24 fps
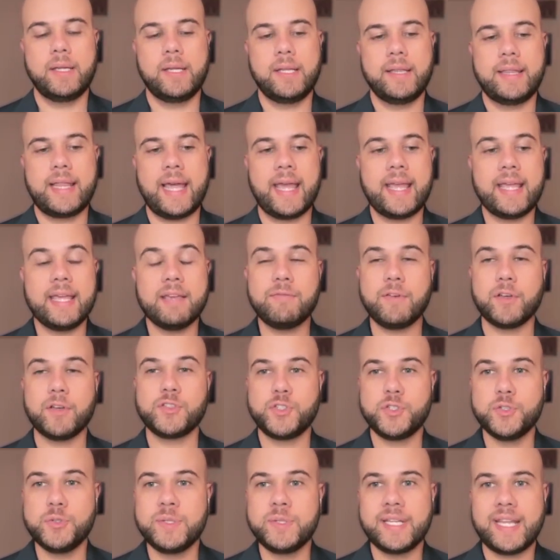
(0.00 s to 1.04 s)
That if a
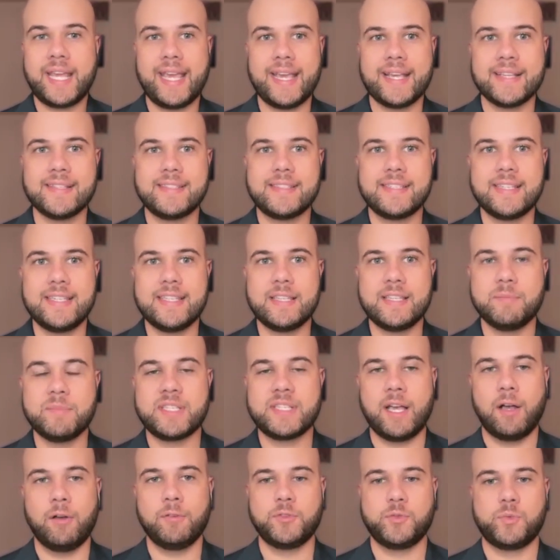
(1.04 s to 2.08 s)
student can't see
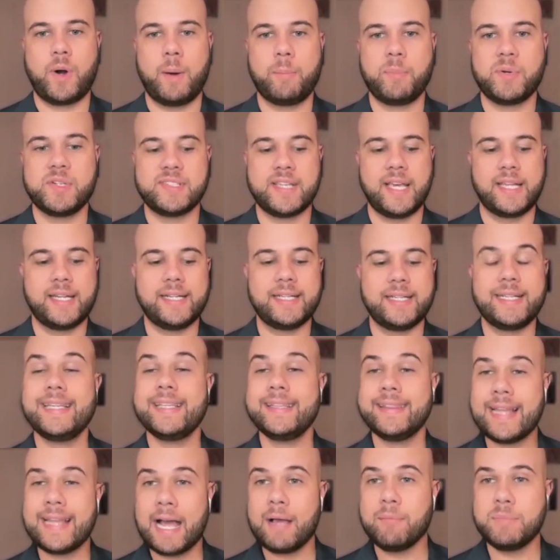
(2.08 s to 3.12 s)
themselves represented
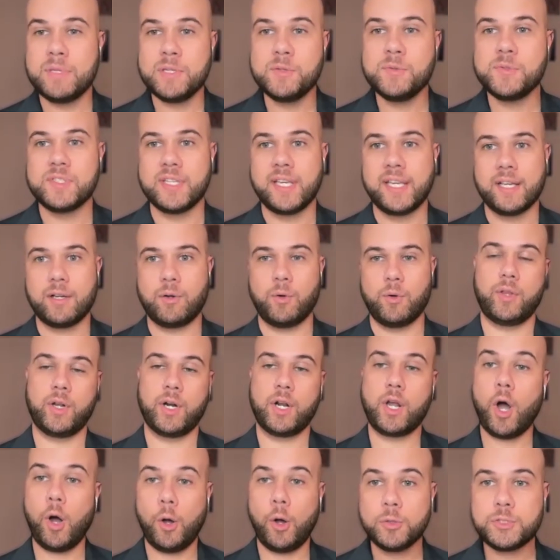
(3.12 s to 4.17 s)
in that music, or their
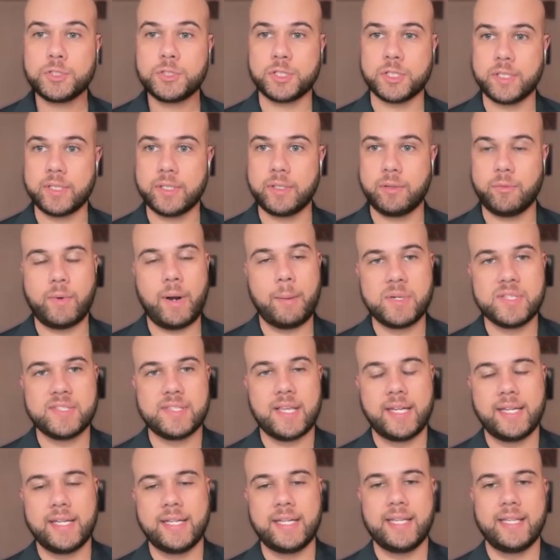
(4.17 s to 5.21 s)
culture
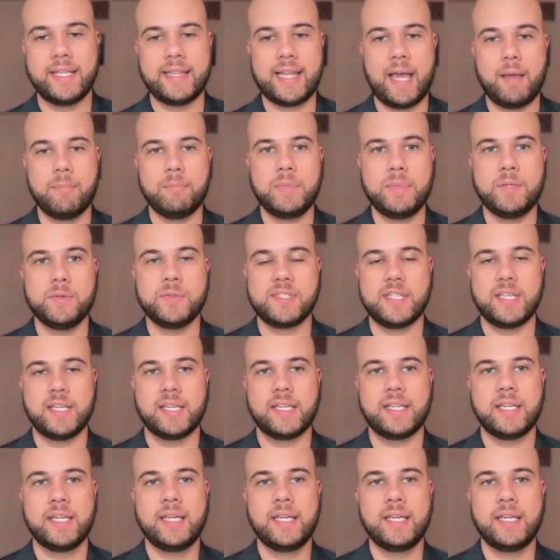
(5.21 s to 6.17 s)
represented in that music